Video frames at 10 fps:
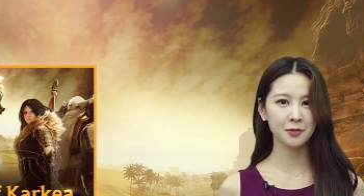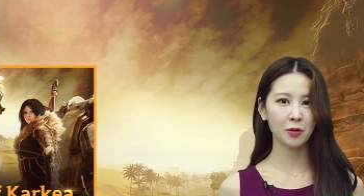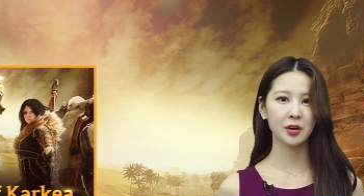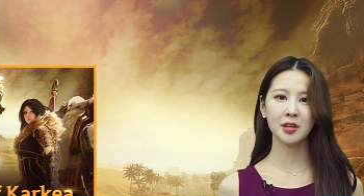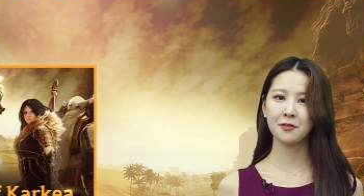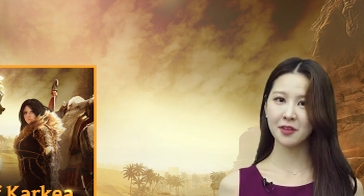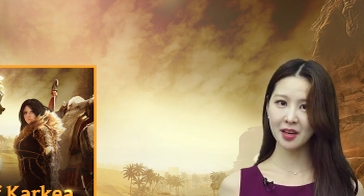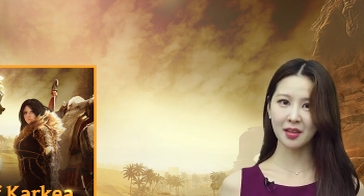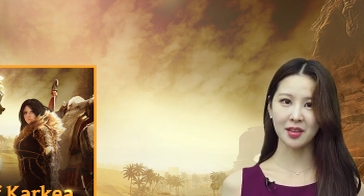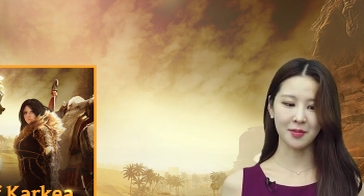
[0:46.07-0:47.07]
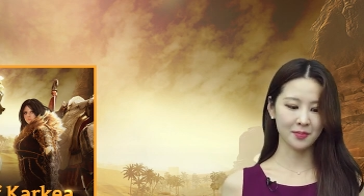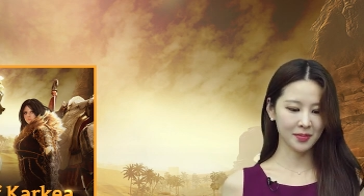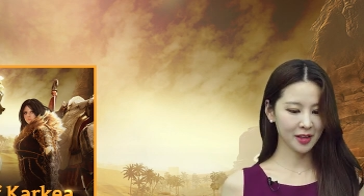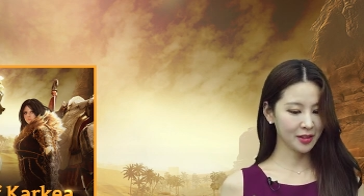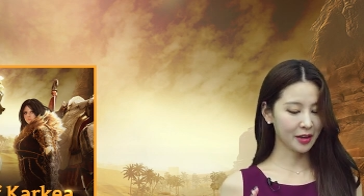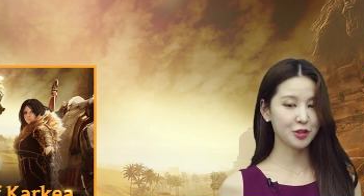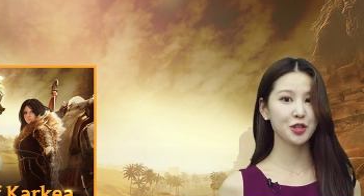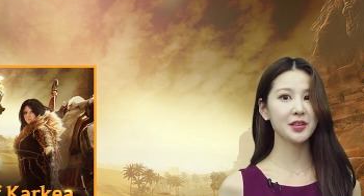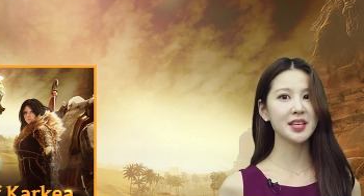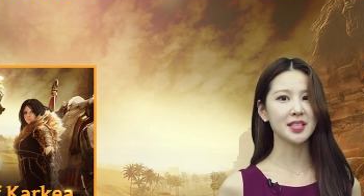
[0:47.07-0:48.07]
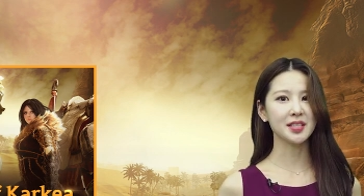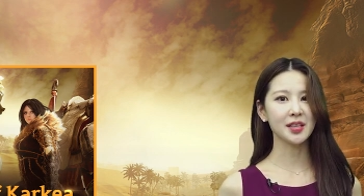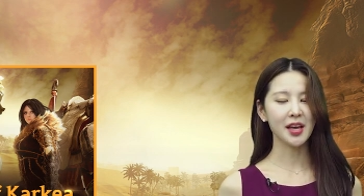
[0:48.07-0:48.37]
for defeating them? There sure is.